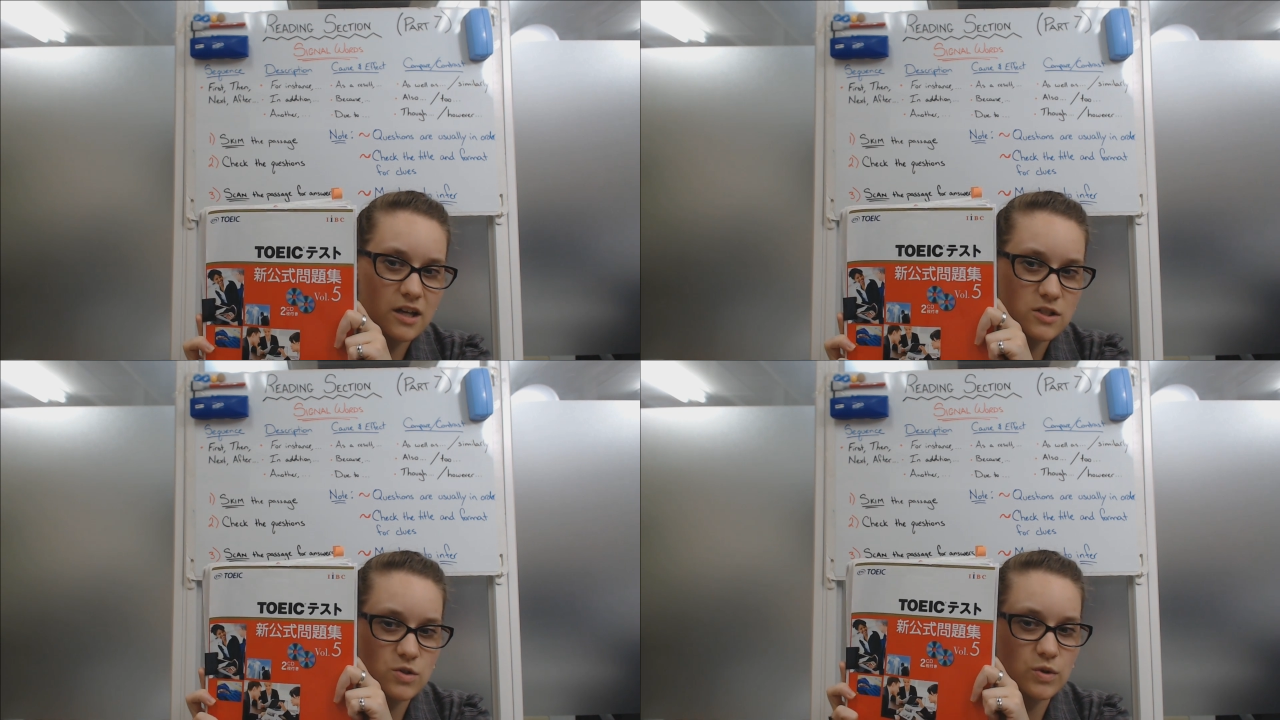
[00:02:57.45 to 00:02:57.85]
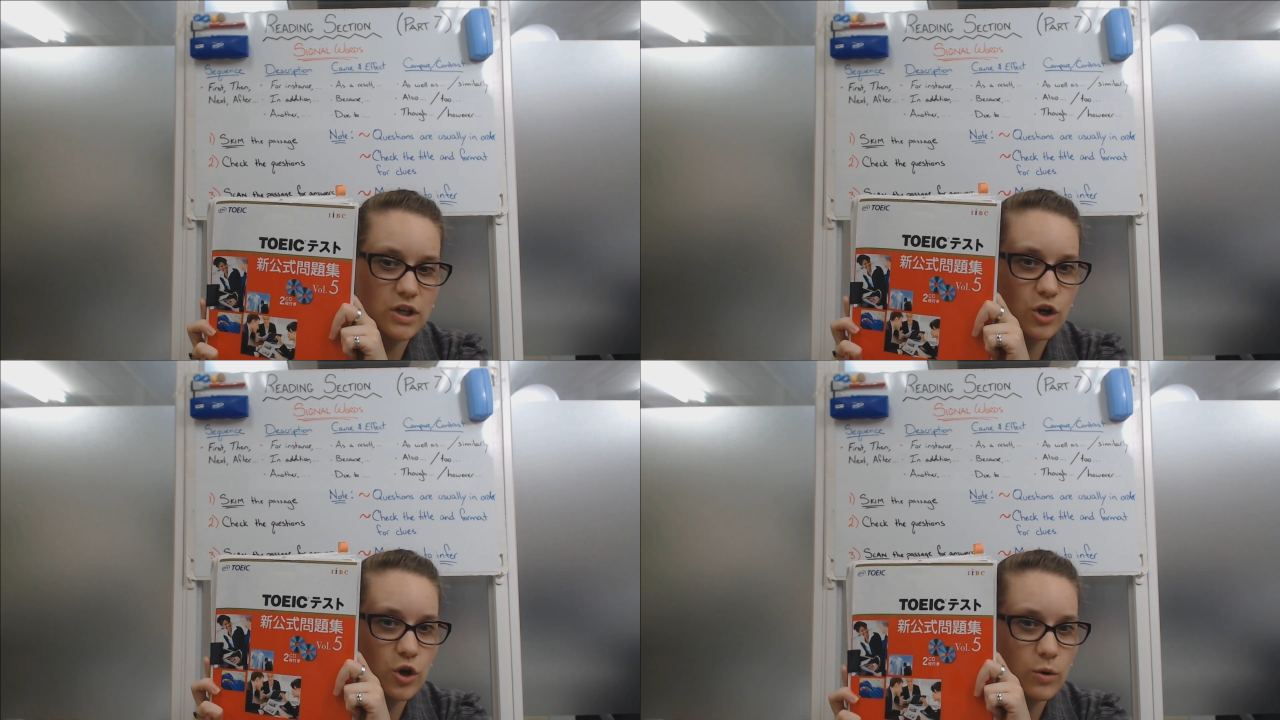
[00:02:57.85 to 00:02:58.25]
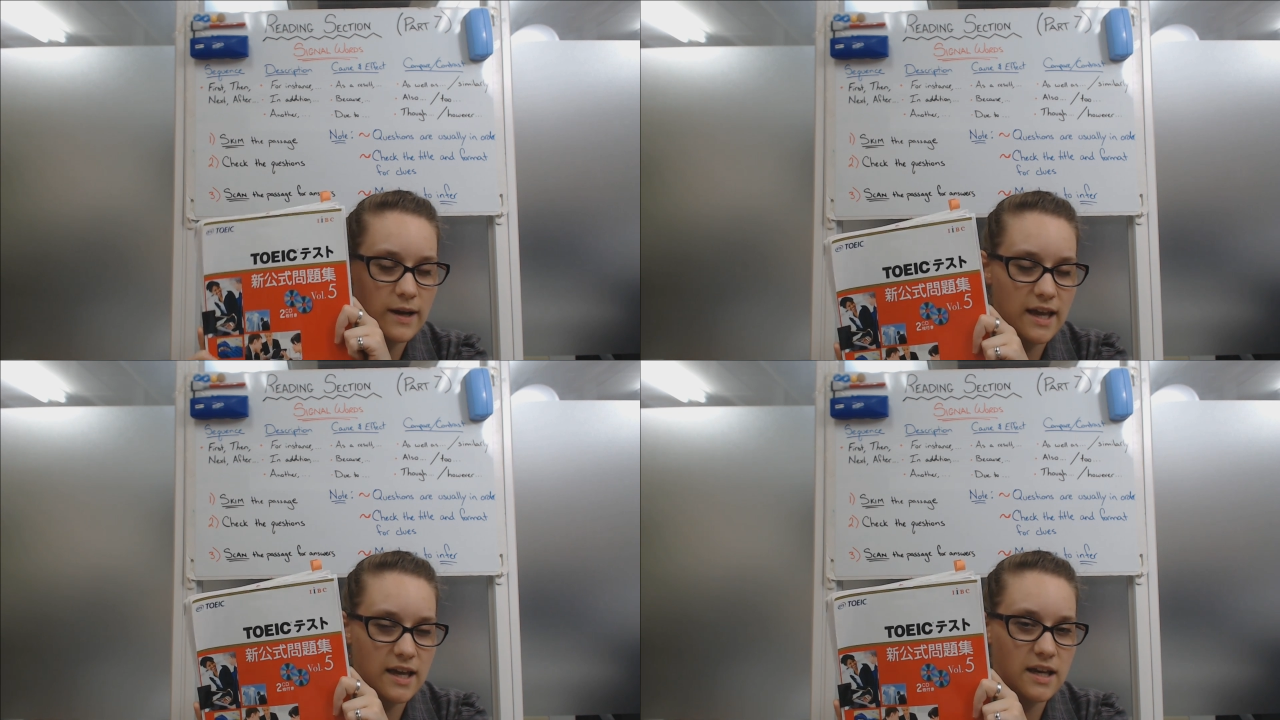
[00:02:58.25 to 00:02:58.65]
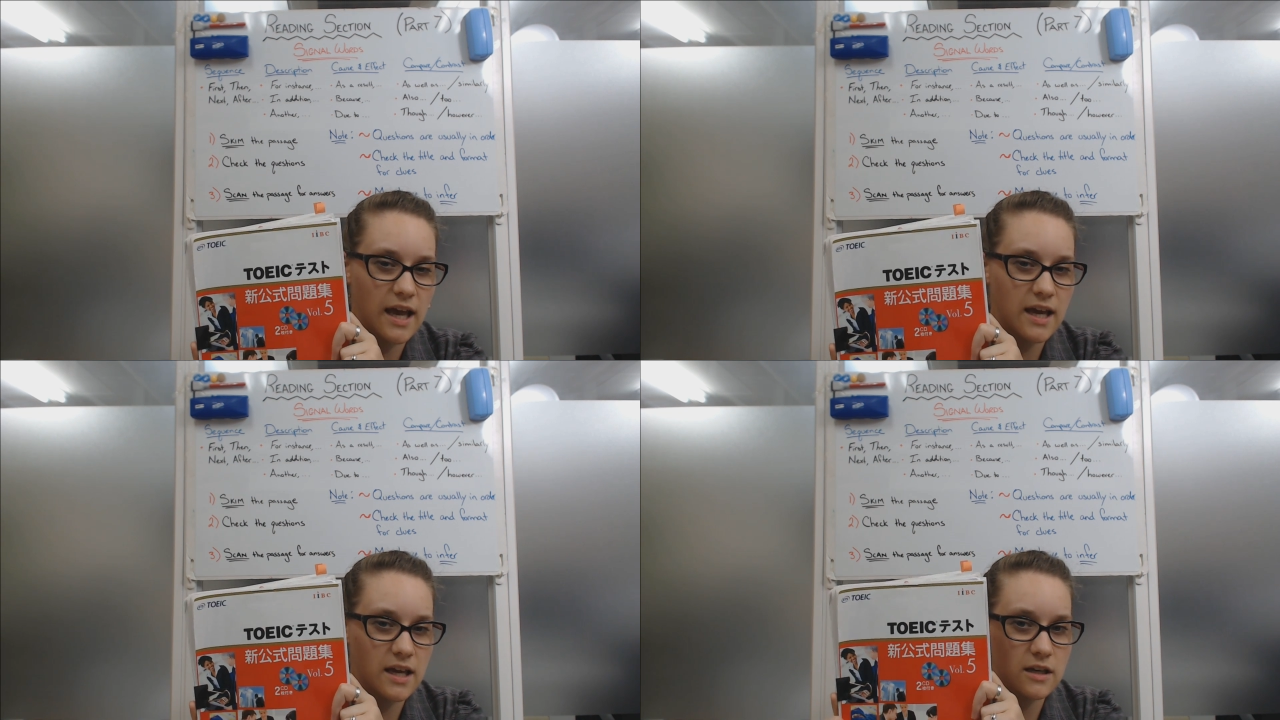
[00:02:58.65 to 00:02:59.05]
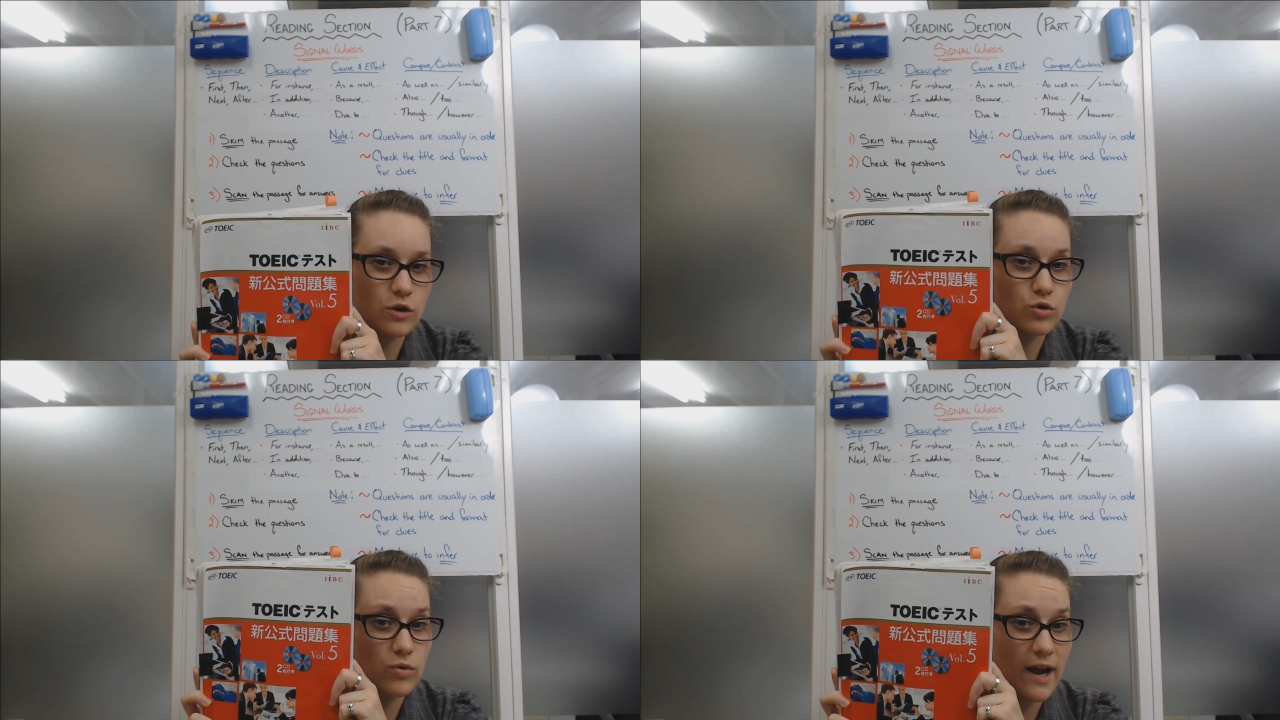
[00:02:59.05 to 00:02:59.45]
So you can go ahead
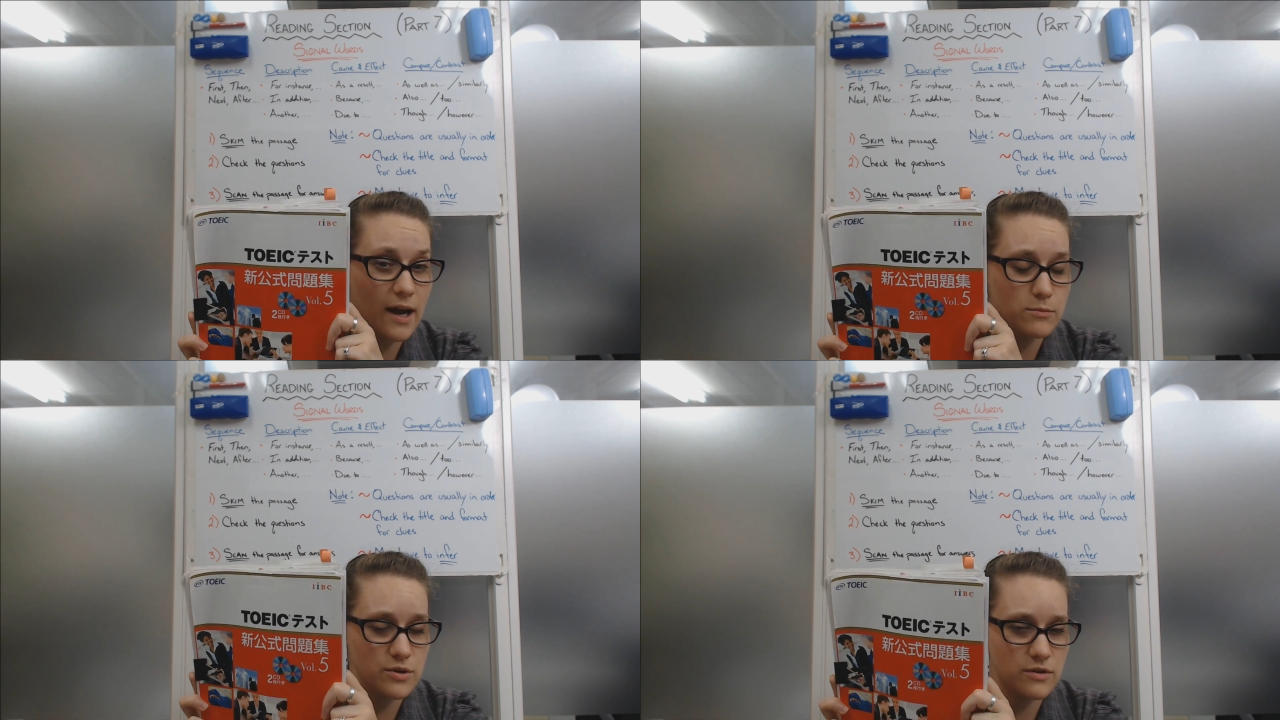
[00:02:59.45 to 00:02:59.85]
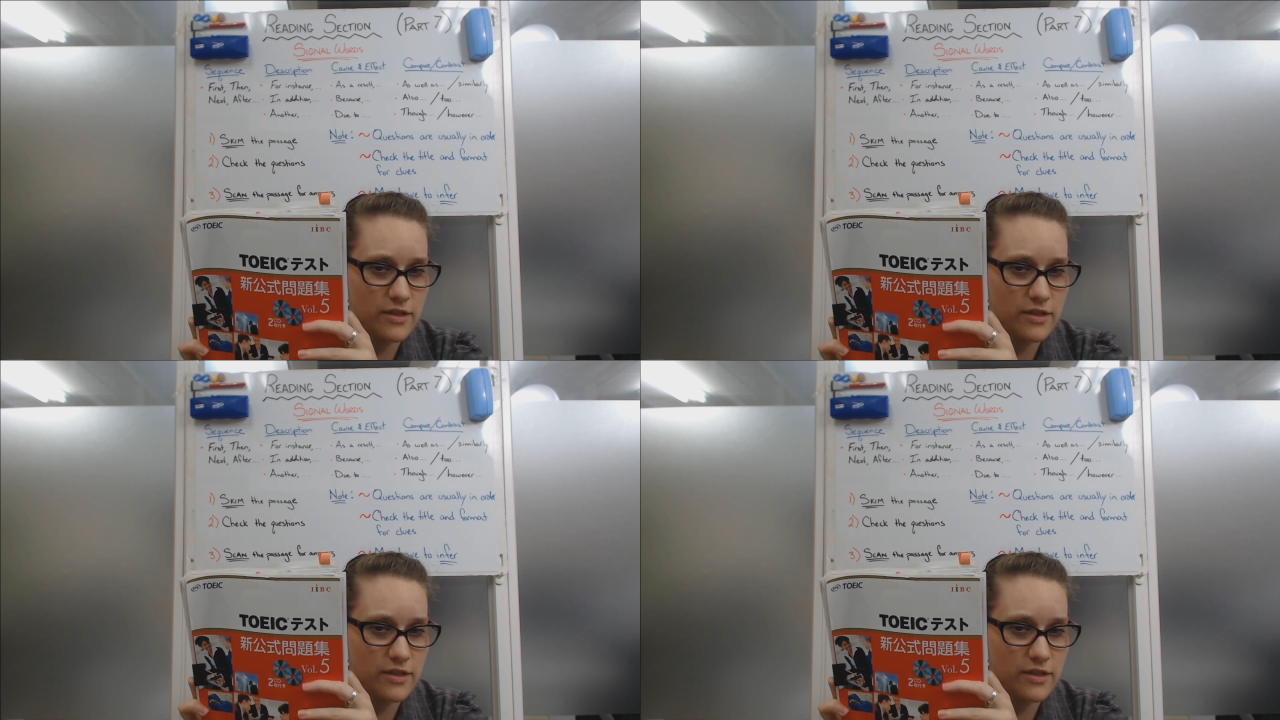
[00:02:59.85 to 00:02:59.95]
and grab